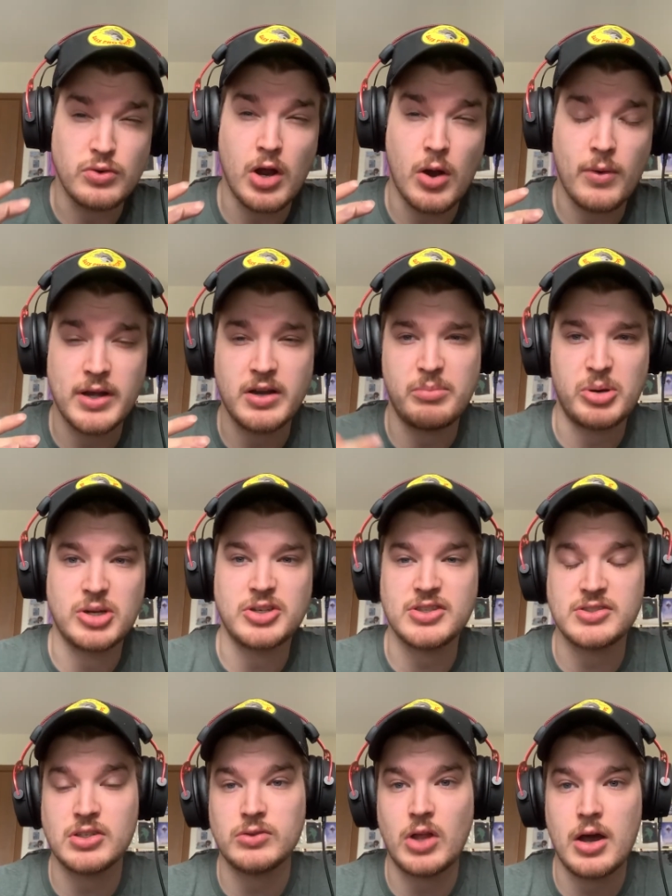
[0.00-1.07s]
go in to
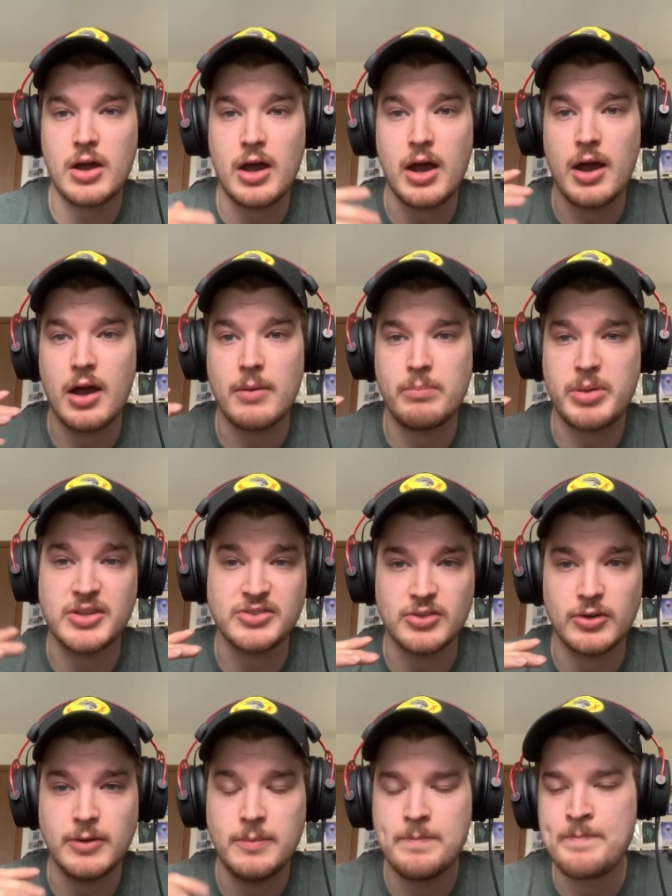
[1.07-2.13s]
purchase a
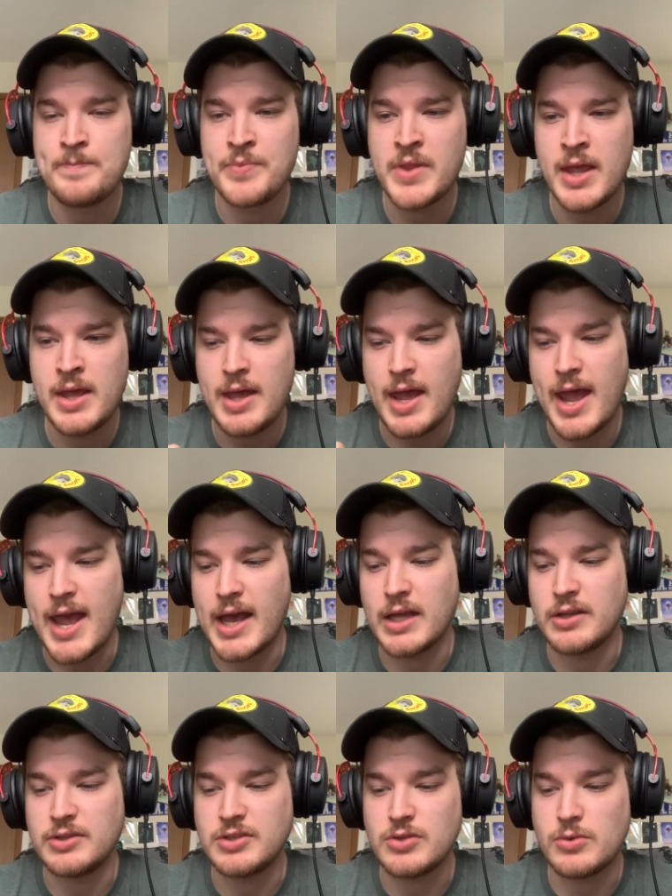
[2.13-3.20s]
pistol,
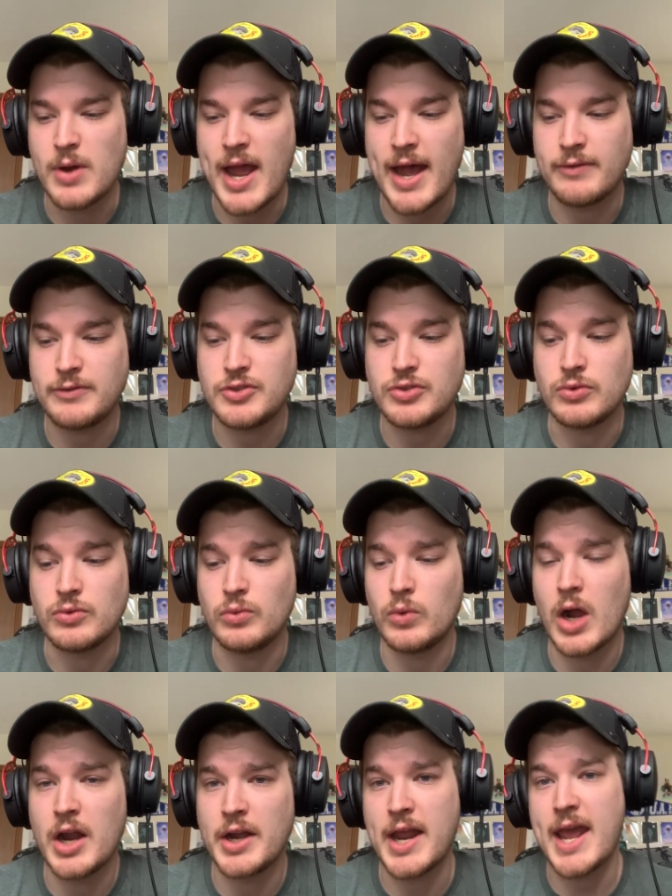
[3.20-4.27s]
and you have to
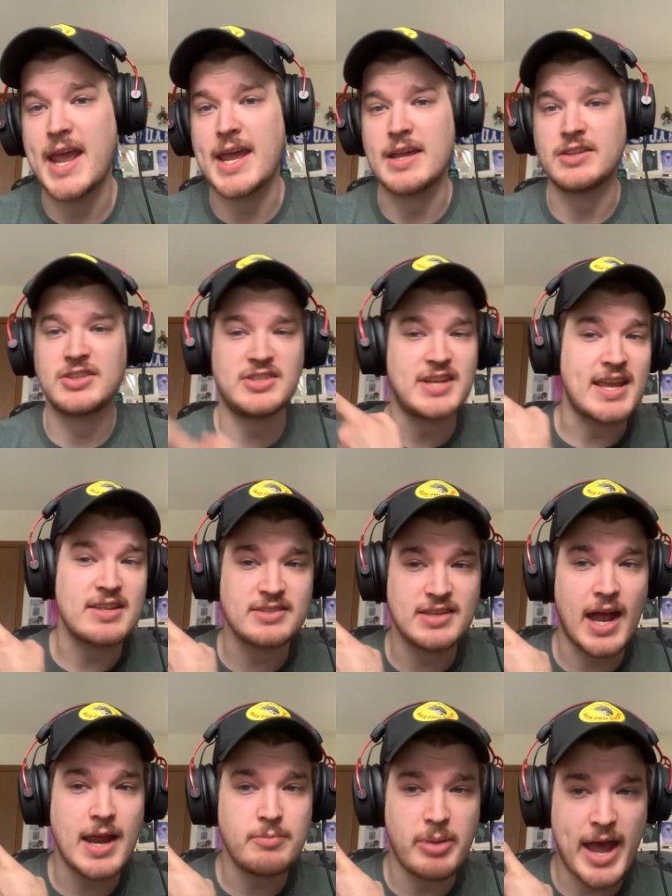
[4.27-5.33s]
run a
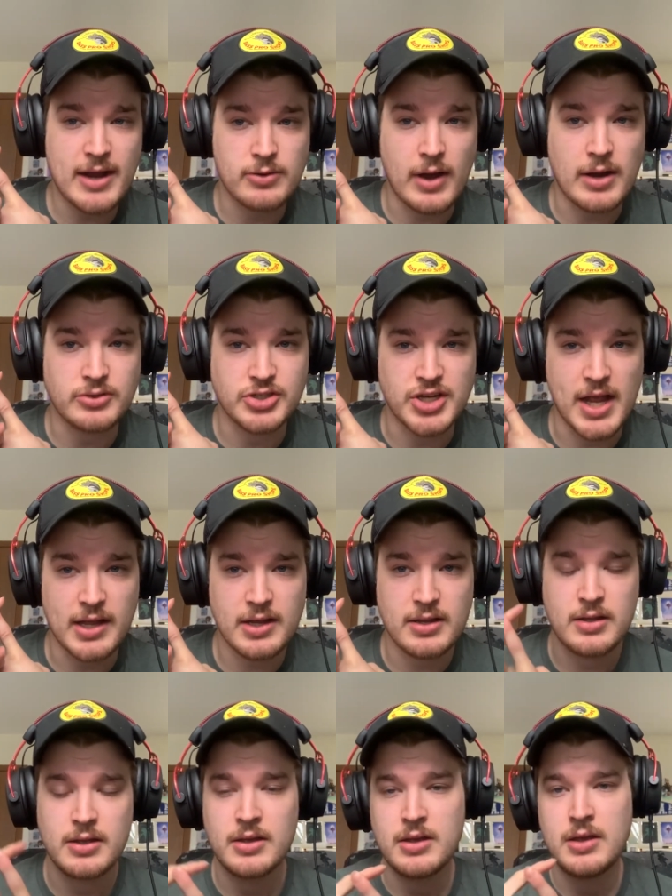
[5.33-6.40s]
stateside background check
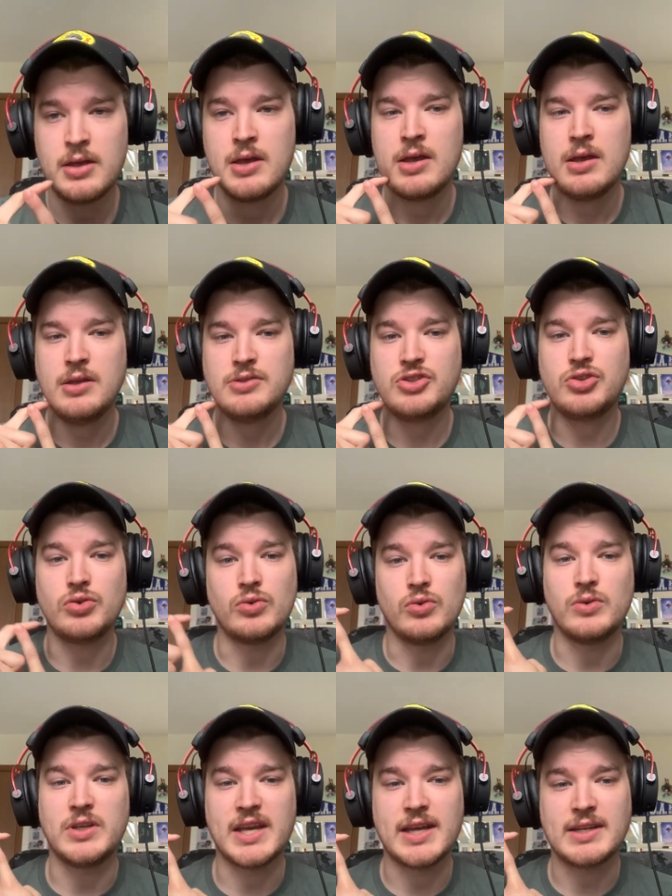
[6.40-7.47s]

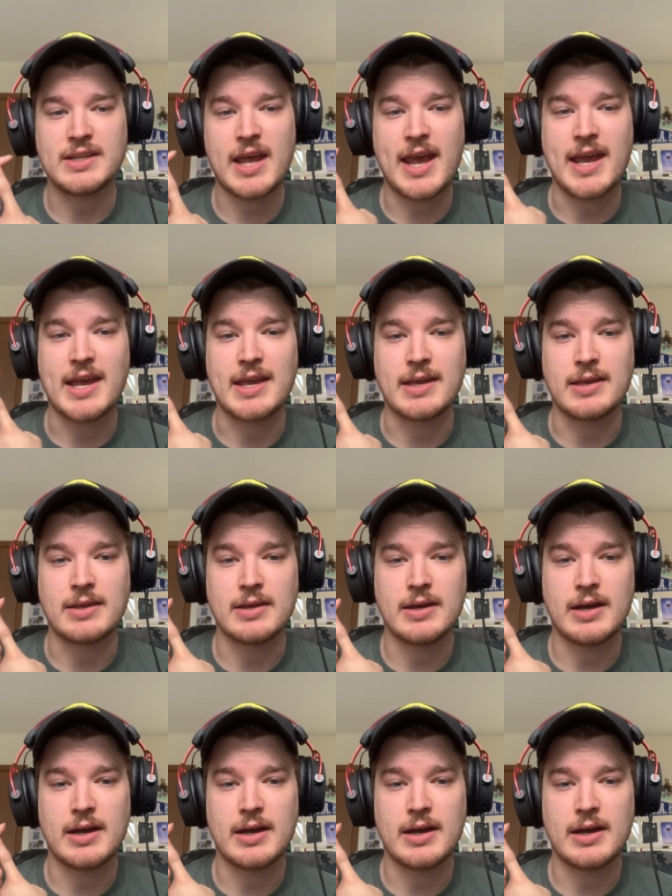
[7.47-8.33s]
to get a